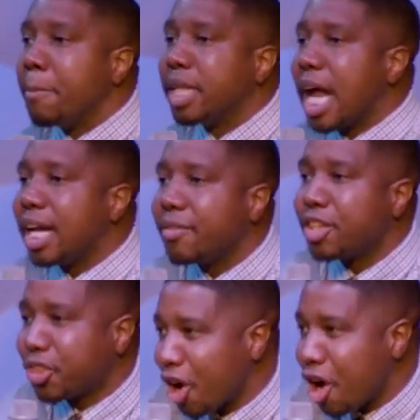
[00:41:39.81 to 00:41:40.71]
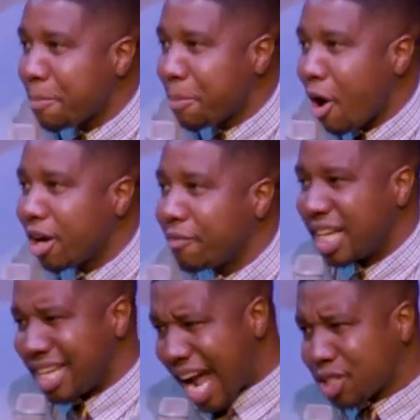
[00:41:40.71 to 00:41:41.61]
But then I love the third part of
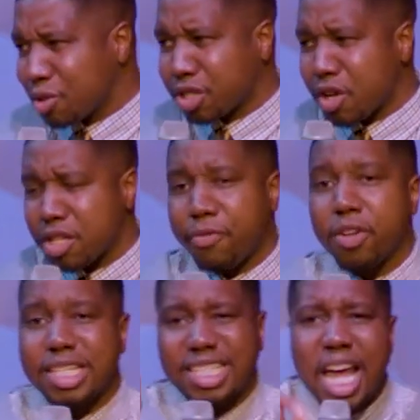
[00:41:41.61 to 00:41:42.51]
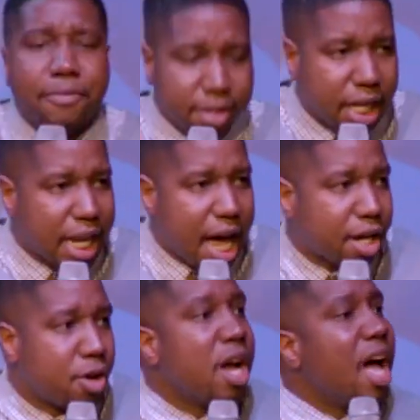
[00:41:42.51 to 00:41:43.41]
the natural surgery for the
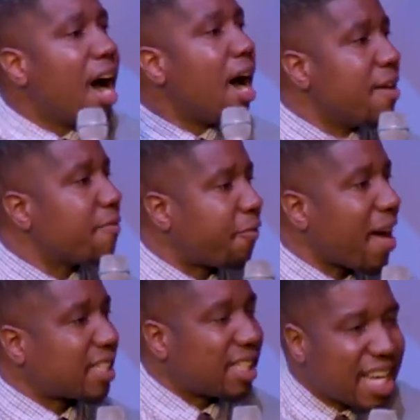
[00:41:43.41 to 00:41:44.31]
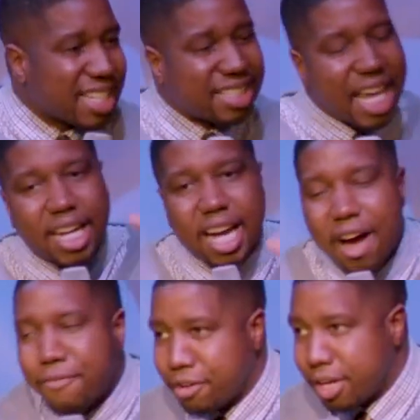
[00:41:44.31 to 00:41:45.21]
staphylococcal uh, infection is they
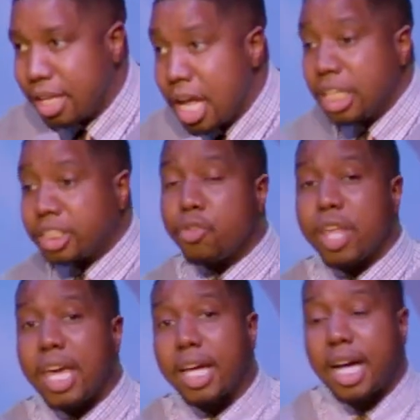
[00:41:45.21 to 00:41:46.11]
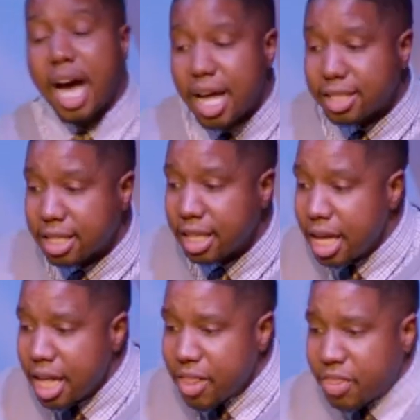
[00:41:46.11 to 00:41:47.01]
cover it. So they cut,
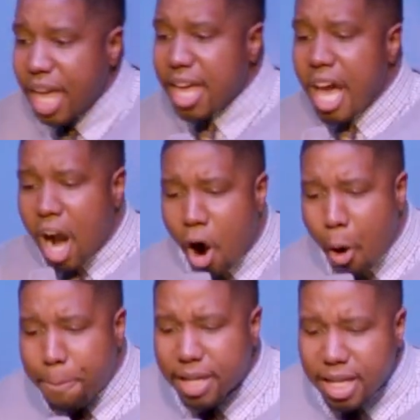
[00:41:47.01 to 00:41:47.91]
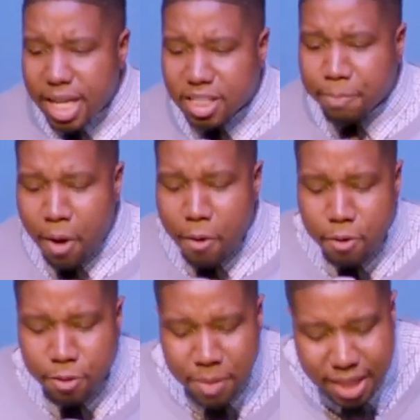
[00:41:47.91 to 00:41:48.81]
they open and
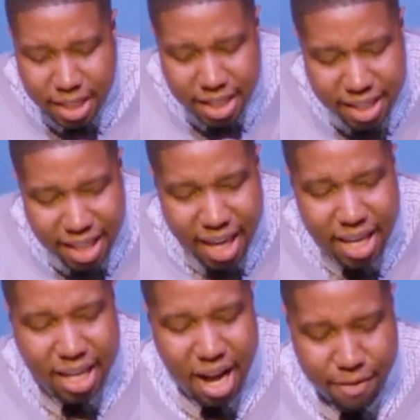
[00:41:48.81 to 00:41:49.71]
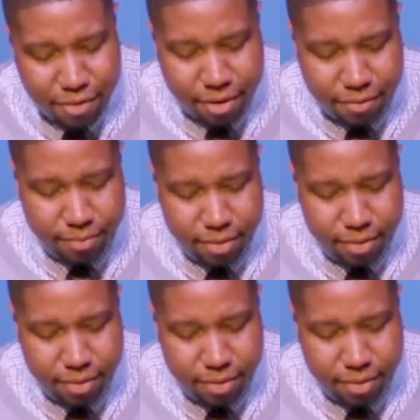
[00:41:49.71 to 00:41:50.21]
expose, but then they cover.